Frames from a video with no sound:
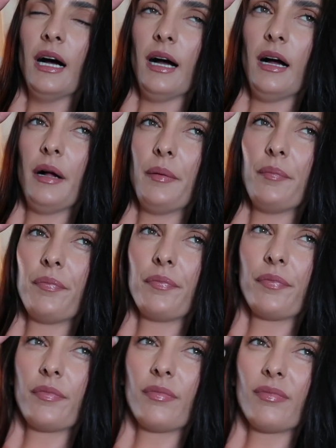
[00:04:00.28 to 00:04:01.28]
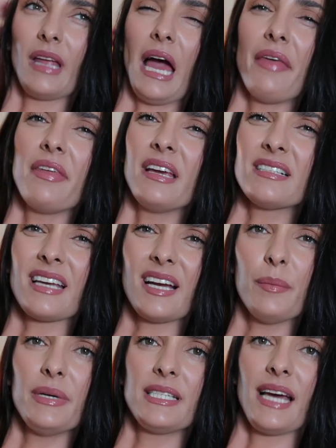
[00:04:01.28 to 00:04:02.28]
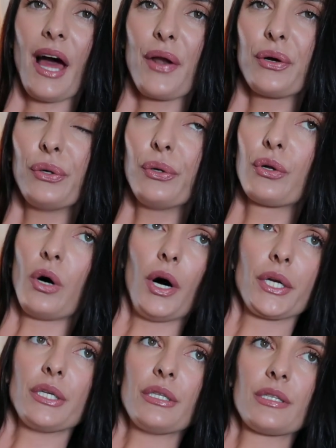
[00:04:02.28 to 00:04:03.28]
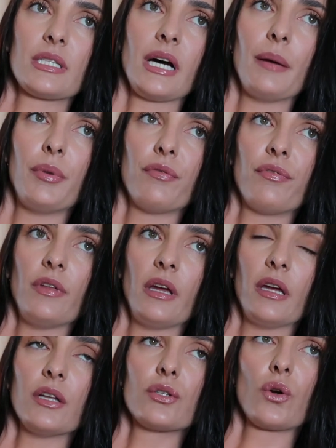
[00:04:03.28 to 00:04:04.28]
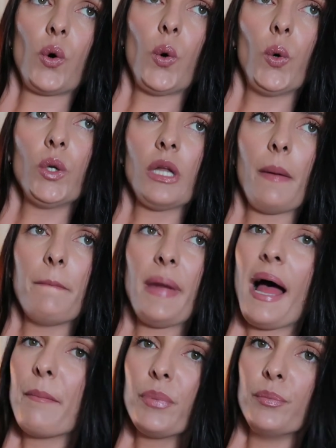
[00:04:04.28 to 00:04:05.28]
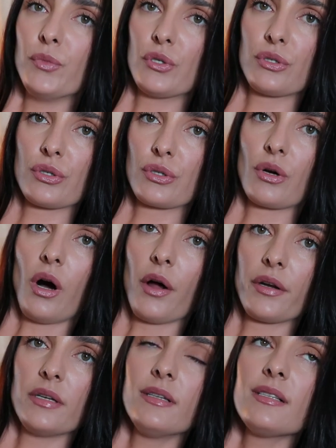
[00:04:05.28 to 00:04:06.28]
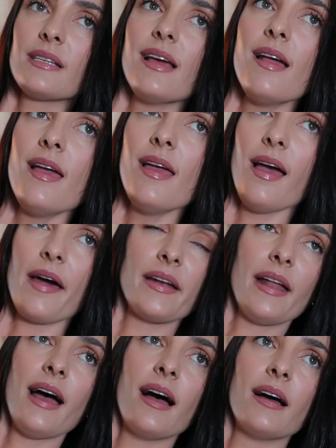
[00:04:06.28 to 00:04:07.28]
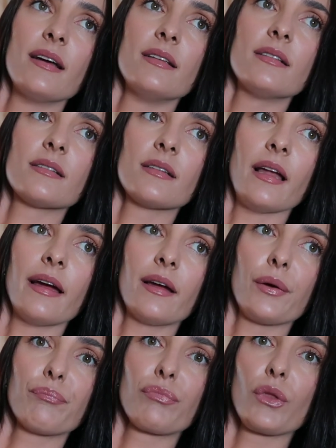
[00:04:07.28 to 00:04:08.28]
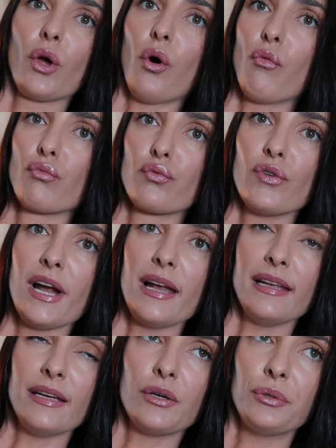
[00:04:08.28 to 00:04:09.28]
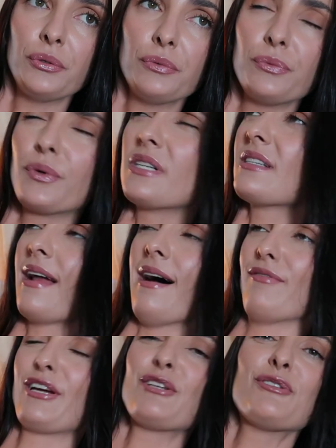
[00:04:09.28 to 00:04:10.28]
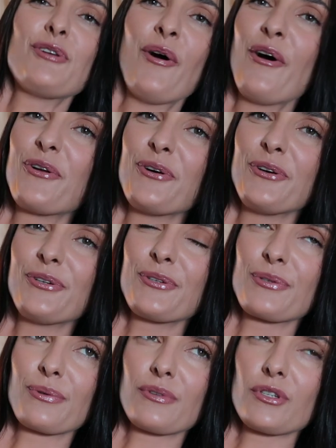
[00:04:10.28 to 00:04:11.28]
I think it's like a botanical gardens type of thing. It's called Pampamusa's Gardens and it has like really cool, what does it have, like turtles,